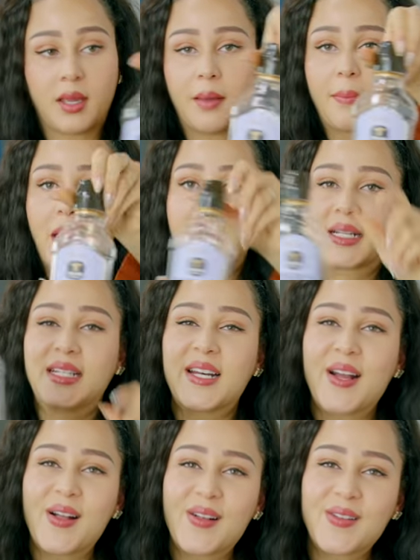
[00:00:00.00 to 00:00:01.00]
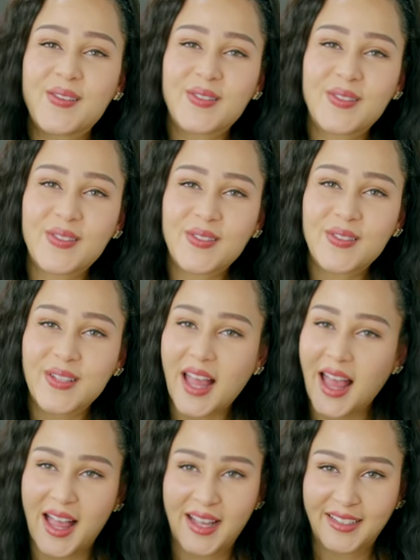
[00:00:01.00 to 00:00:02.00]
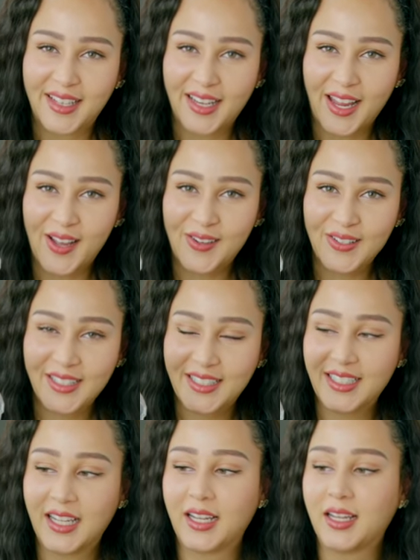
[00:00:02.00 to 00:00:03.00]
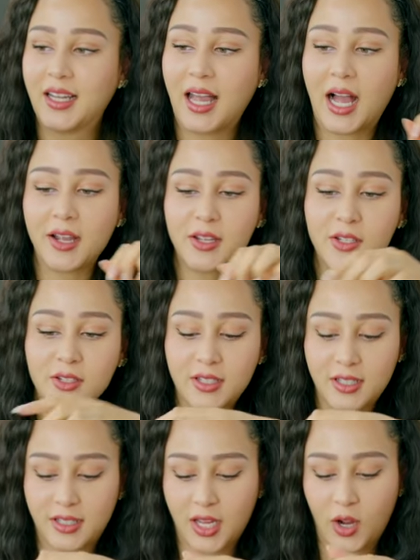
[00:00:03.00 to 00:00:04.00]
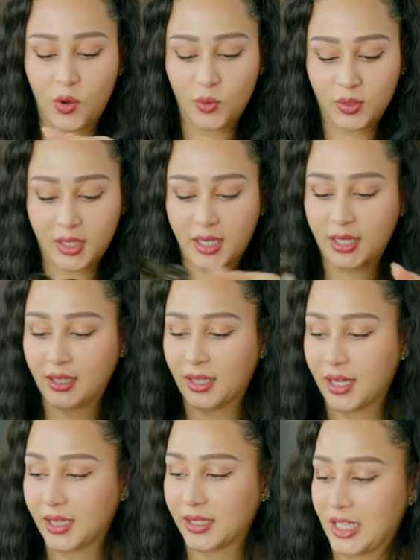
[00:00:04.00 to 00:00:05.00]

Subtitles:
Get my good old allulose. Allulose is the only like